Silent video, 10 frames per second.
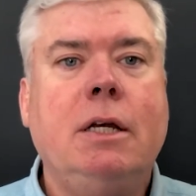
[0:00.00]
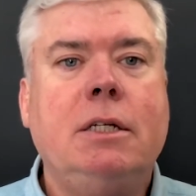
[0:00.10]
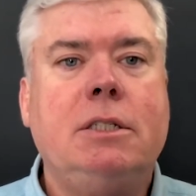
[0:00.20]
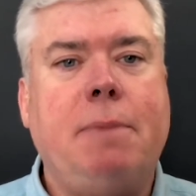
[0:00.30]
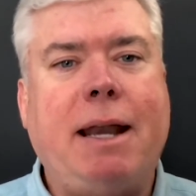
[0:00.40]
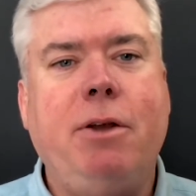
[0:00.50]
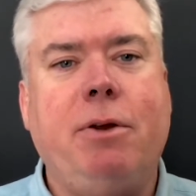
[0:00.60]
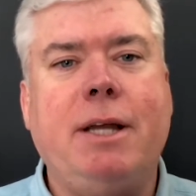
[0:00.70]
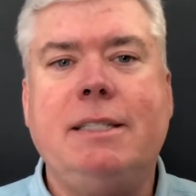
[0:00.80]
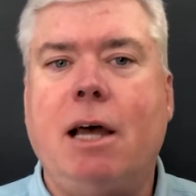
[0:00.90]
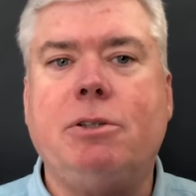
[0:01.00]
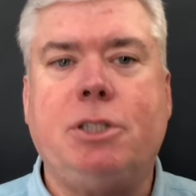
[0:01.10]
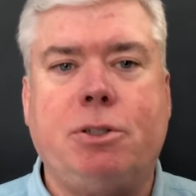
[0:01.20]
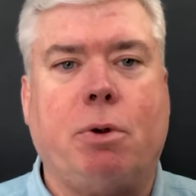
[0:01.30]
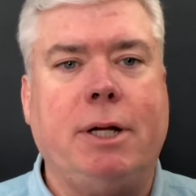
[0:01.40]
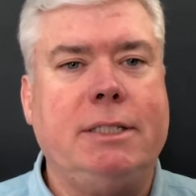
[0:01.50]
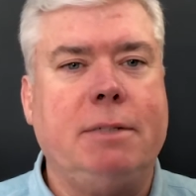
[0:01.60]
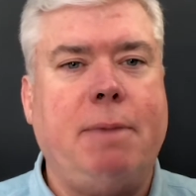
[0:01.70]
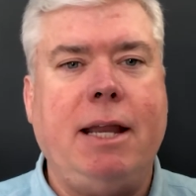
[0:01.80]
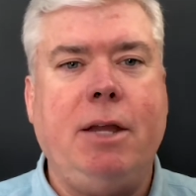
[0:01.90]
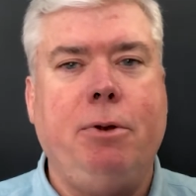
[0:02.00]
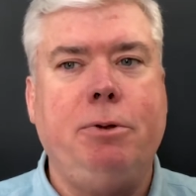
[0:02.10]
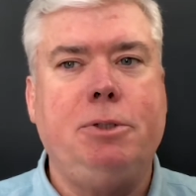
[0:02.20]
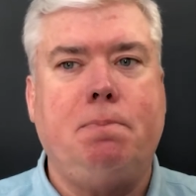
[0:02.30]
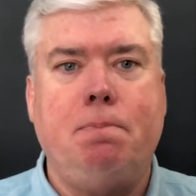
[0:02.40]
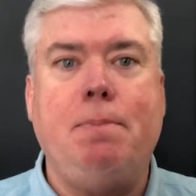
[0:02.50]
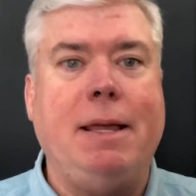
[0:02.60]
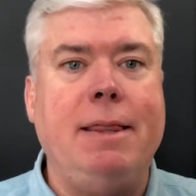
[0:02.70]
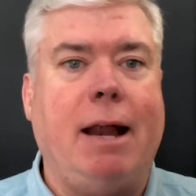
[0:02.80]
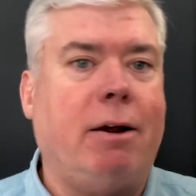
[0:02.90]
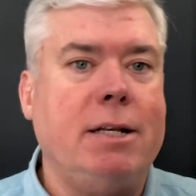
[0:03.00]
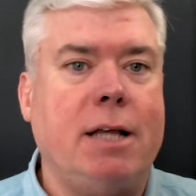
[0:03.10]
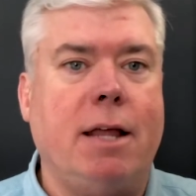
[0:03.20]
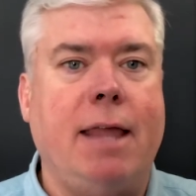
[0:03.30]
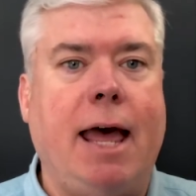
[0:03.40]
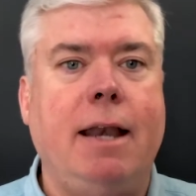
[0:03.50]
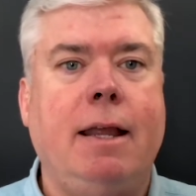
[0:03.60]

Somebody who can tell stories, somebody who's been there and done that.